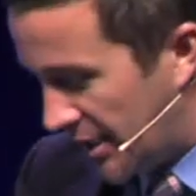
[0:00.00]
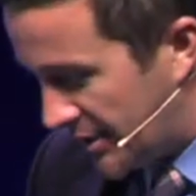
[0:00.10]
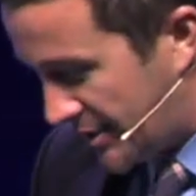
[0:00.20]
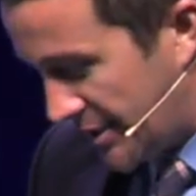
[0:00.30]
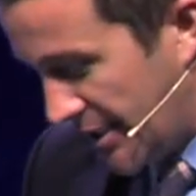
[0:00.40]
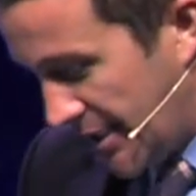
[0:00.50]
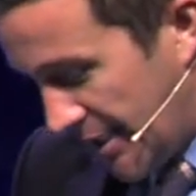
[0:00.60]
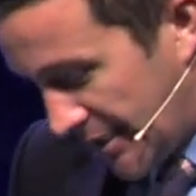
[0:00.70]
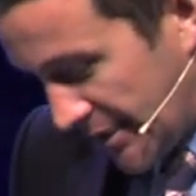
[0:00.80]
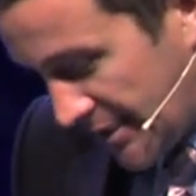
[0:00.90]
us."
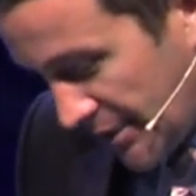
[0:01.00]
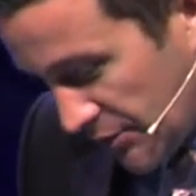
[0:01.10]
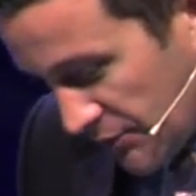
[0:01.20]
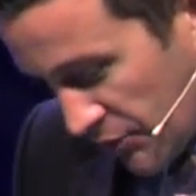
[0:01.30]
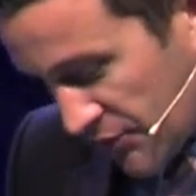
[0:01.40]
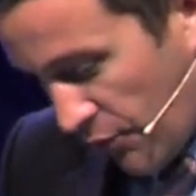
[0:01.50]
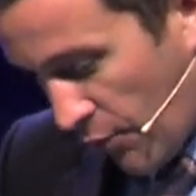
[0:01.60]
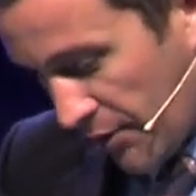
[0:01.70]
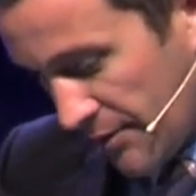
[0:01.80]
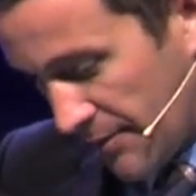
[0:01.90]
And it continues, verse
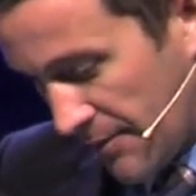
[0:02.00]
four.